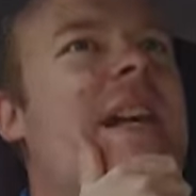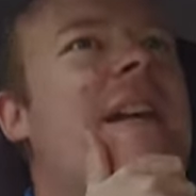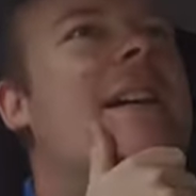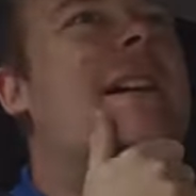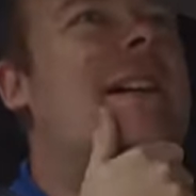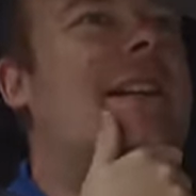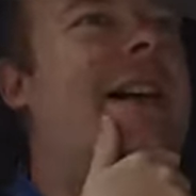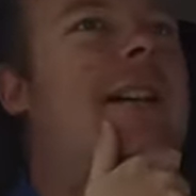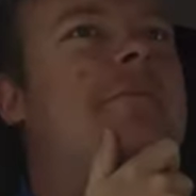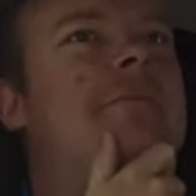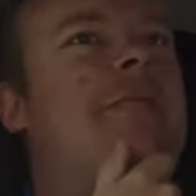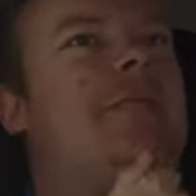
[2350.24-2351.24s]
set a
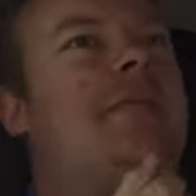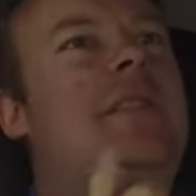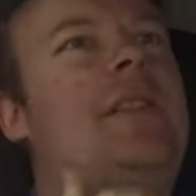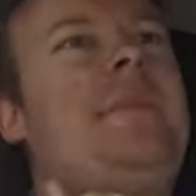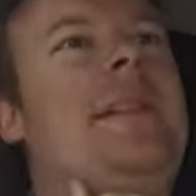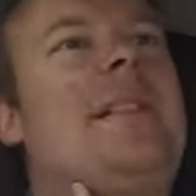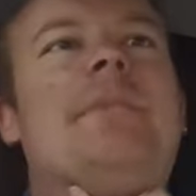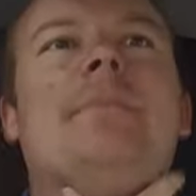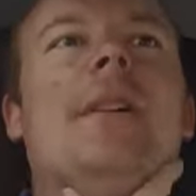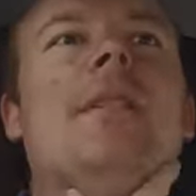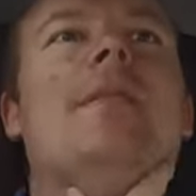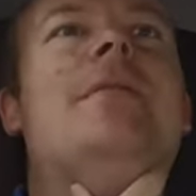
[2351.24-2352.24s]
camera on time-lapse
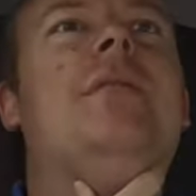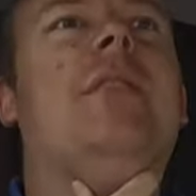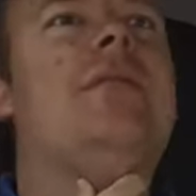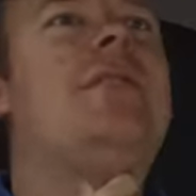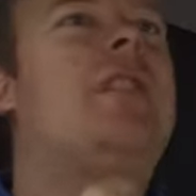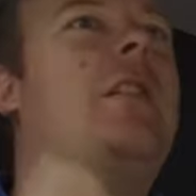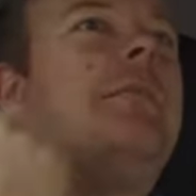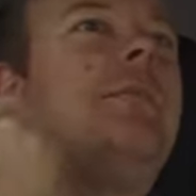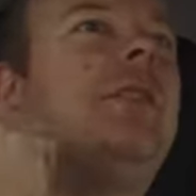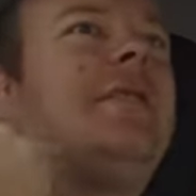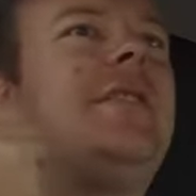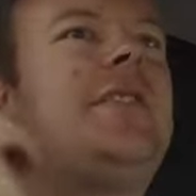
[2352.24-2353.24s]
mode on top
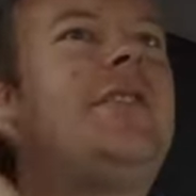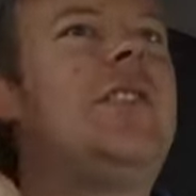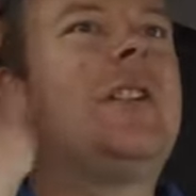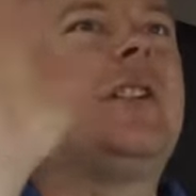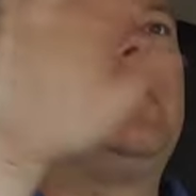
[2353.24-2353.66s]
of the truck